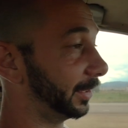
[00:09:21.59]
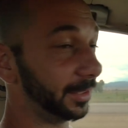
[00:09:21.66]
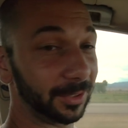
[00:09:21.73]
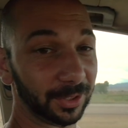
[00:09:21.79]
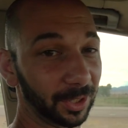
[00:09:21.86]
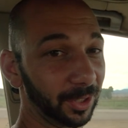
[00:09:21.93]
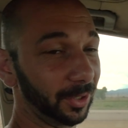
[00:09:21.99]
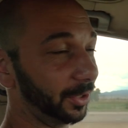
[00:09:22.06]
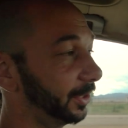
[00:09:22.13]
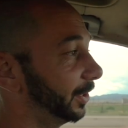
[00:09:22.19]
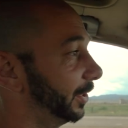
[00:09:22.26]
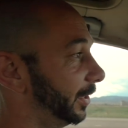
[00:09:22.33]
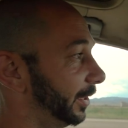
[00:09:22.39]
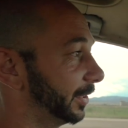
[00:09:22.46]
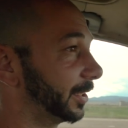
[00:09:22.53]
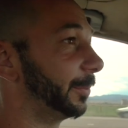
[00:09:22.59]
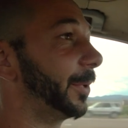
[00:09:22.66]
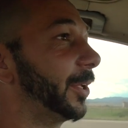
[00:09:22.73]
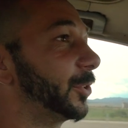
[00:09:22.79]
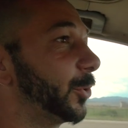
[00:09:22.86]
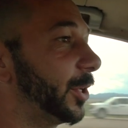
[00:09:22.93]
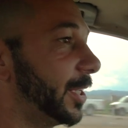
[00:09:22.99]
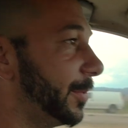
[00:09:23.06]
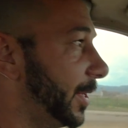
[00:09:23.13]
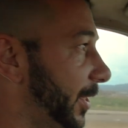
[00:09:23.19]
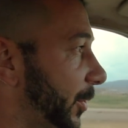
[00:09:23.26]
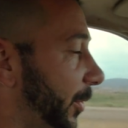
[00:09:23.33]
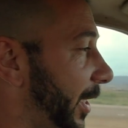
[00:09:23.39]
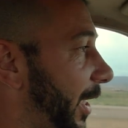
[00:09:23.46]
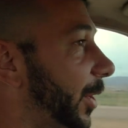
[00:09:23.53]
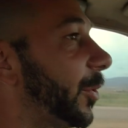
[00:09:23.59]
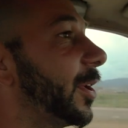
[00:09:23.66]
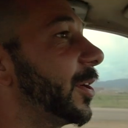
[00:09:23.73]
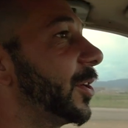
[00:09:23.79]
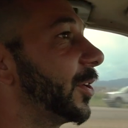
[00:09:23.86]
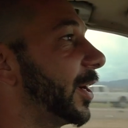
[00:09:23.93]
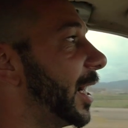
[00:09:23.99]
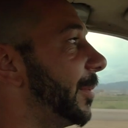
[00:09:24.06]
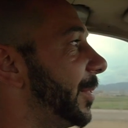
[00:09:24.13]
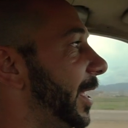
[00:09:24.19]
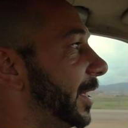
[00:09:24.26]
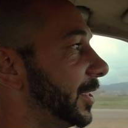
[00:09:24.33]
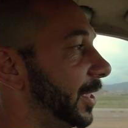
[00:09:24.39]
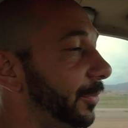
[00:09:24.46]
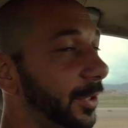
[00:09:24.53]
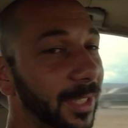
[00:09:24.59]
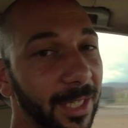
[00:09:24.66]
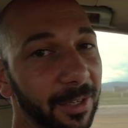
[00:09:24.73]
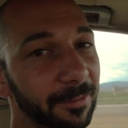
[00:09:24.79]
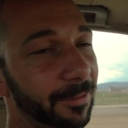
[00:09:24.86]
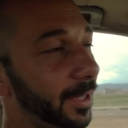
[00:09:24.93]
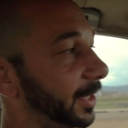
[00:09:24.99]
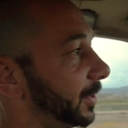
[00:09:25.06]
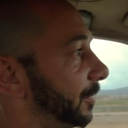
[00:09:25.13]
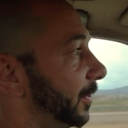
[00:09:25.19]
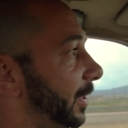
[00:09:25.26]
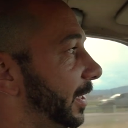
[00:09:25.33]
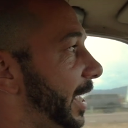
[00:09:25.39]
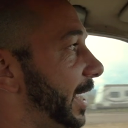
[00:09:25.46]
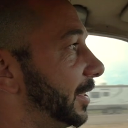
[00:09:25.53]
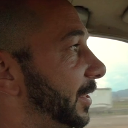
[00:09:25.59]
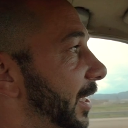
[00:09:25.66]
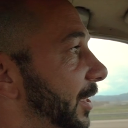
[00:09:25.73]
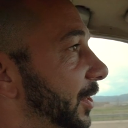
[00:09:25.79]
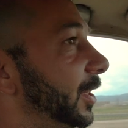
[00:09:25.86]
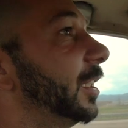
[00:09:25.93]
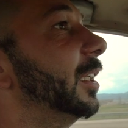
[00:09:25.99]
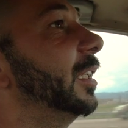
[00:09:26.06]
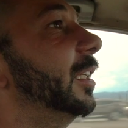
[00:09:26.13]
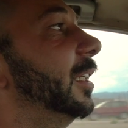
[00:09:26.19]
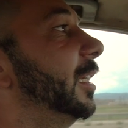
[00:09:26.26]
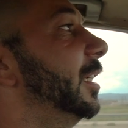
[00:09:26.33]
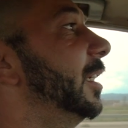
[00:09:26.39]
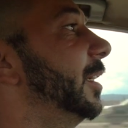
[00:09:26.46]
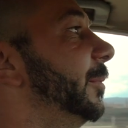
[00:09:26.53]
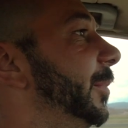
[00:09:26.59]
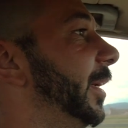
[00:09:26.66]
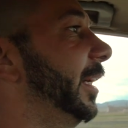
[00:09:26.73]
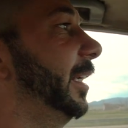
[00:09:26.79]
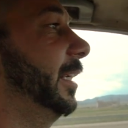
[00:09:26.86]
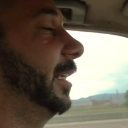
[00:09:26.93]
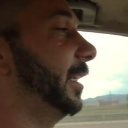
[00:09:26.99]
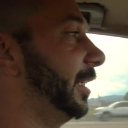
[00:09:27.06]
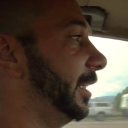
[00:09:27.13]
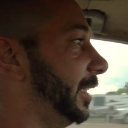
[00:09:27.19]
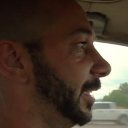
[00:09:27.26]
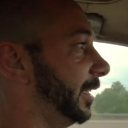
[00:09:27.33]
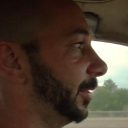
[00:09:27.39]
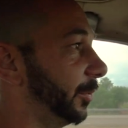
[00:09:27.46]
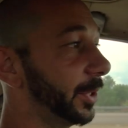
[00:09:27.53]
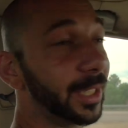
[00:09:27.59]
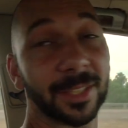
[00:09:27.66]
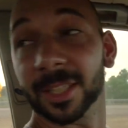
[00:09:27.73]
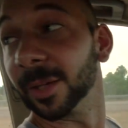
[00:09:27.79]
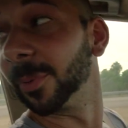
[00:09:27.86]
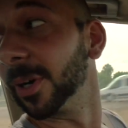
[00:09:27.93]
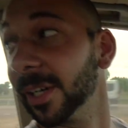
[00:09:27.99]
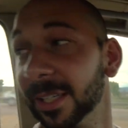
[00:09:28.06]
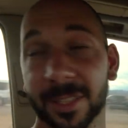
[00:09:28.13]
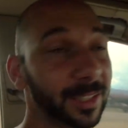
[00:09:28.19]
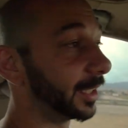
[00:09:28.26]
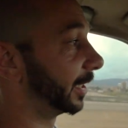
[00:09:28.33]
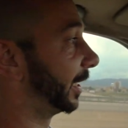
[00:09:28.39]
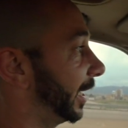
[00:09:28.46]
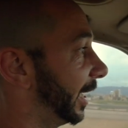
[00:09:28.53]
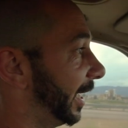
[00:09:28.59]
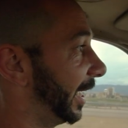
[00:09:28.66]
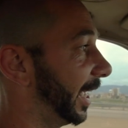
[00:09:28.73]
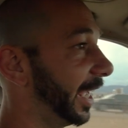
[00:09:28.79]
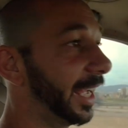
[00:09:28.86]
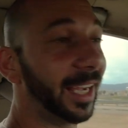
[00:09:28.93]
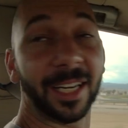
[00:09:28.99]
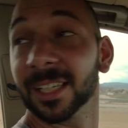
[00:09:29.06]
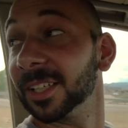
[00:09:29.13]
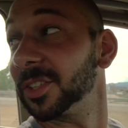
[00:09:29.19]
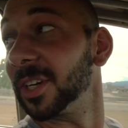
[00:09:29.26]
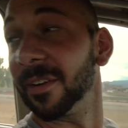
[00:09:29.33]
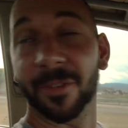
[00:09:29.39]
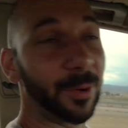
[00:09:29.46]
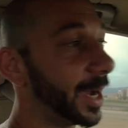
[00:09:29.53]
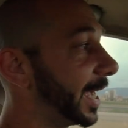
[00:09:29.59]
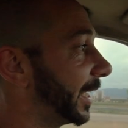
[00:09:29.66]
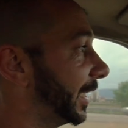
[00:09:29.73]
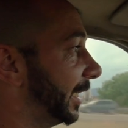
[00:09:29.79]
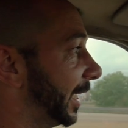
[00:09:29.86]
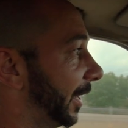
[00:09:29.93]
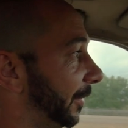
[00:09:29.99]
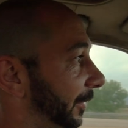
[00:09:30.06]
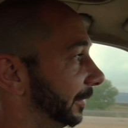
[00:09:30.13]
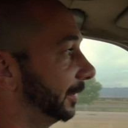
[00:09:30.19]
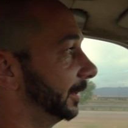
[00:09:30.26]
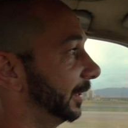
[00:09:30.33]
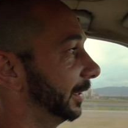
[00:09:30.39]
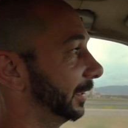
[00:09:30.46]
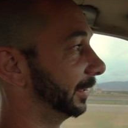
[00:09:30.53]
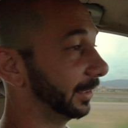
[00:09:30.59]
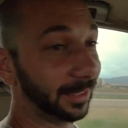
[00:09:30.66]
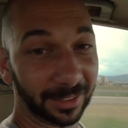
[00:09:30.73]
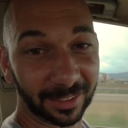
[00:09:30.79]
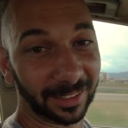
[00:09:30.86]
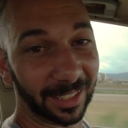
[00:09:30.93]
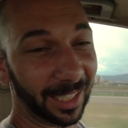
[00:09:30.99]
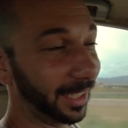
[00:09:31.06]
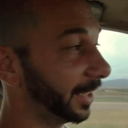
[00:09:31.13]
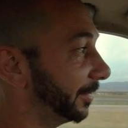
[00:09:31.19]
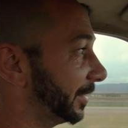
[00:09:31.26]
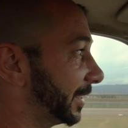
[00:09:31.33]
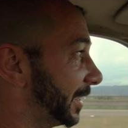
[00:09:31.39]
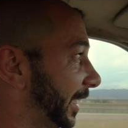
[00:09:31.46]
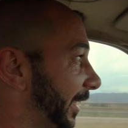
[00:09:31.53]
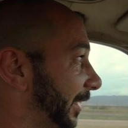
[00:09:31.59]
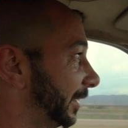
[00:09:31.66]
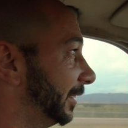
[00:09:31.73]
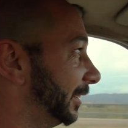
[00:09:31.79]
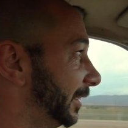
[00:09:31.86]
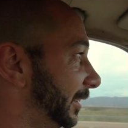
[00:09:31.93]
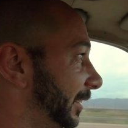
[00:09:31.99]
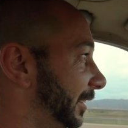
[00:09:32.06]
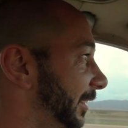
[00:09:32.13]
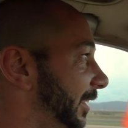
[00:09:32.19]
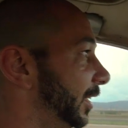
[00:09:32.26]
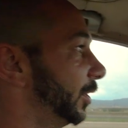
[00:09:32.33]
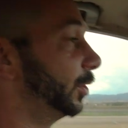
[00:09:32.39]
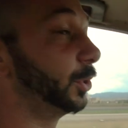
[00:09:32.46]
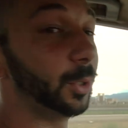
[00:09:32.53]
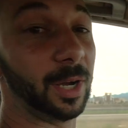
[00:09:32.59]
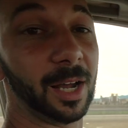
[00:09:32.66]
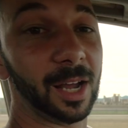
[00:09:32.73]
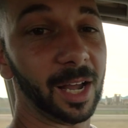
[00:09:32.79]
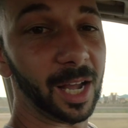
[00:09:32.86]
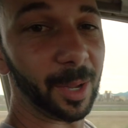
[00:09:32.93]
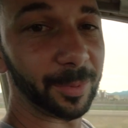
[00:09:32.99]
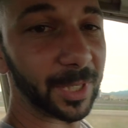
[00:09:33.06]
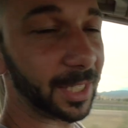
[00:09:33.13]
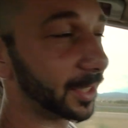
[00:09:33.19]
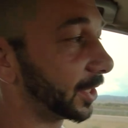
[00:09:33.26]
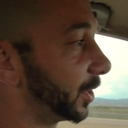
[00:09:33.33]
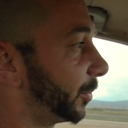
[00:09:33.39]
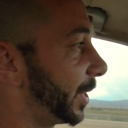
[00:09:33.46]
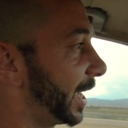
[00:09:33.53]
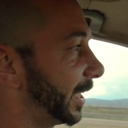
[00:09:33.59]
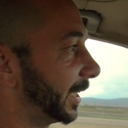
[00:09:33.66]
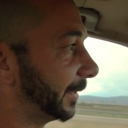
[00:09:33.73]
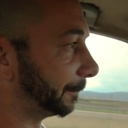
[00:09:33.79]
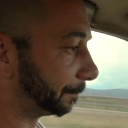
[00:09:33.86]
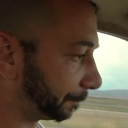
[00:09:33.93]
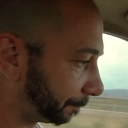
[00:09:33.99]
So it's about 20 minutes away. We're going to go grab that, see if we can get it fixed for the last session. But one exciting part is I get to drive the wagon now. I love this thing. Ooh, updates on the wagon.